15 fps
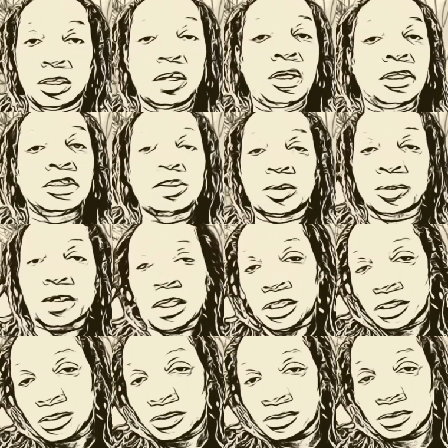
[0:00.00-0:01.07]
It's okay.
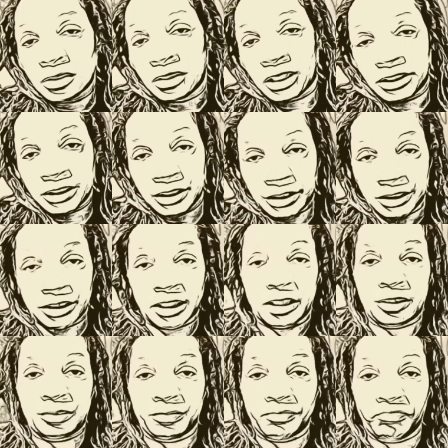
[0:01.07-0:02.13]
That's their child.
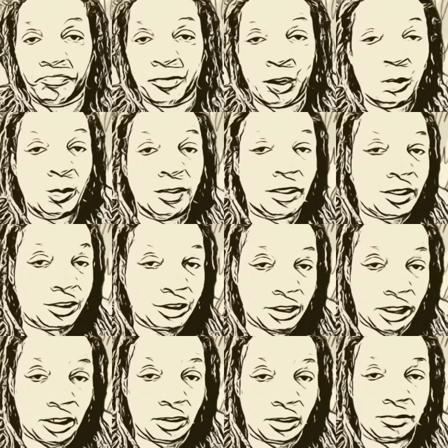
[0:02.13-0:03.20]
You were their
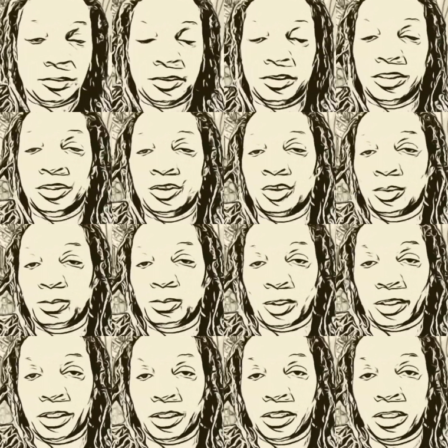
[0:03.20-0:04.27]
child. You did your
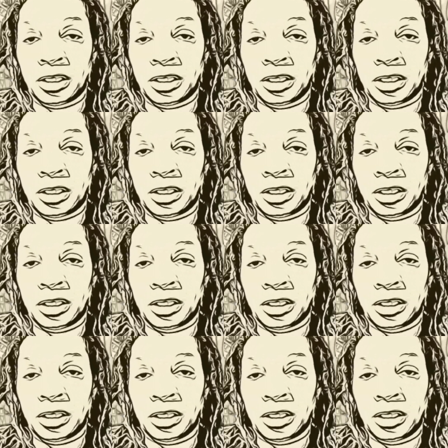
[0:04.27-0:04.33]
part.